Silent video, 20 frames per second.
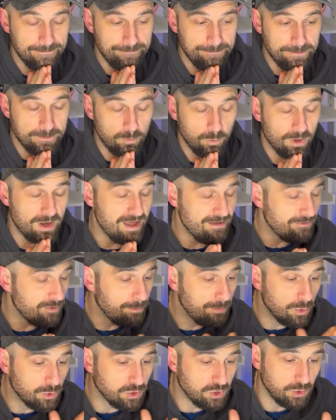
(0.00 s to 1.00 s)
whatever
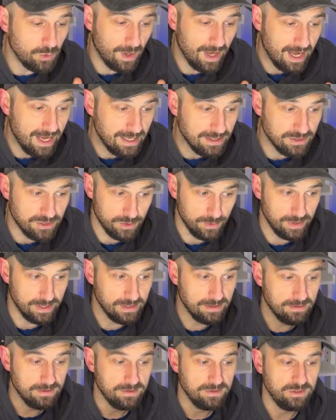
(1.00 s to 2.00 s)
book you are
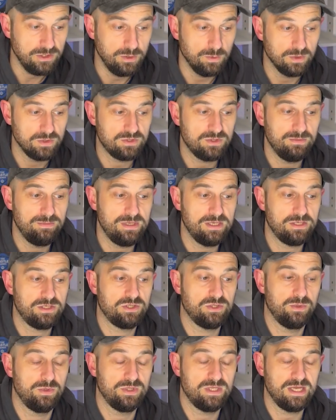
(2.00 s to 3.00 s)
doing, you want to make
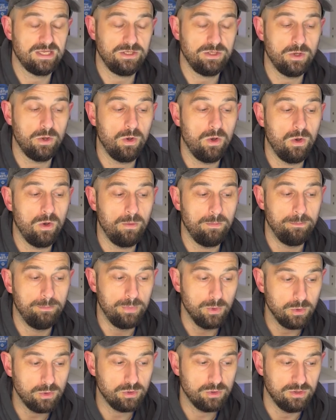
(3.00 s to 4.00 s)
sure that your
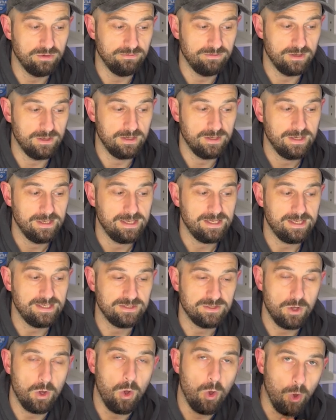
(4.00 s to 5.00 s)
book cover
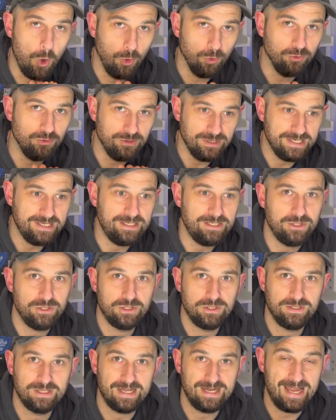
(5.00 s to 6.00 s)
is on
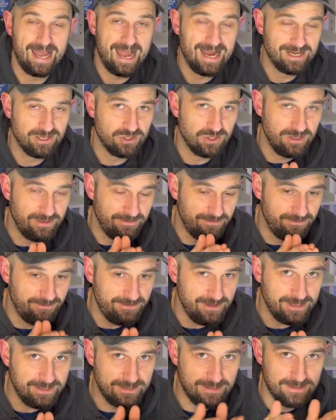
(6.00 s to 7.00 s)
niche, that it actually
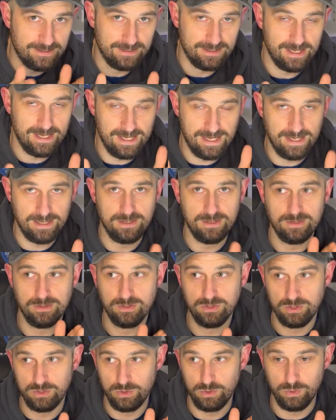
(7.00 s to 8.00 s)
fits
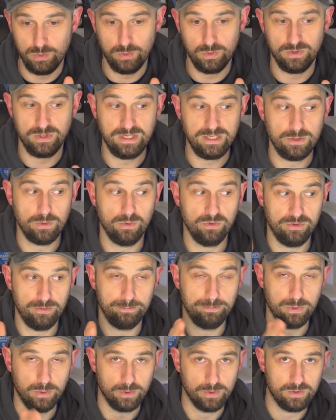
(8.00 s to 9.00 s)
into the other
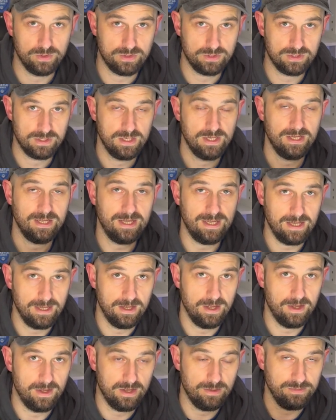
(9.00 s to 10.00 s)
books
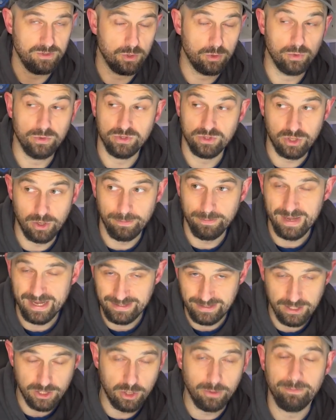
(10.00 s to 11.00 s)
your
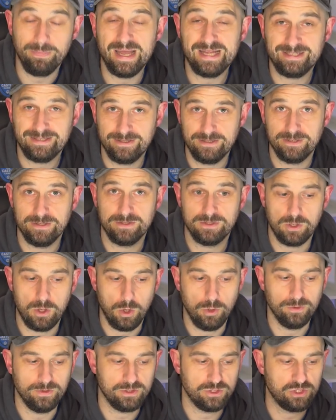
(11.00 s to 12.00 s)
your competitors
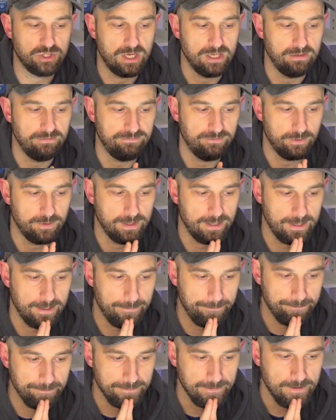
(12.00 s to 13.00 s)
on the shelf,
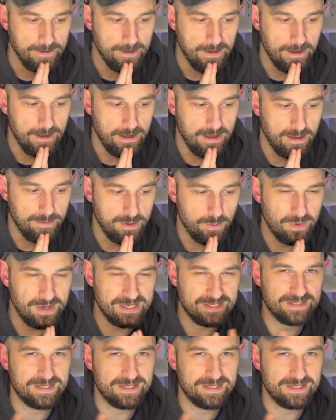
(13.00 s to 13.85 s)
okay? And when I say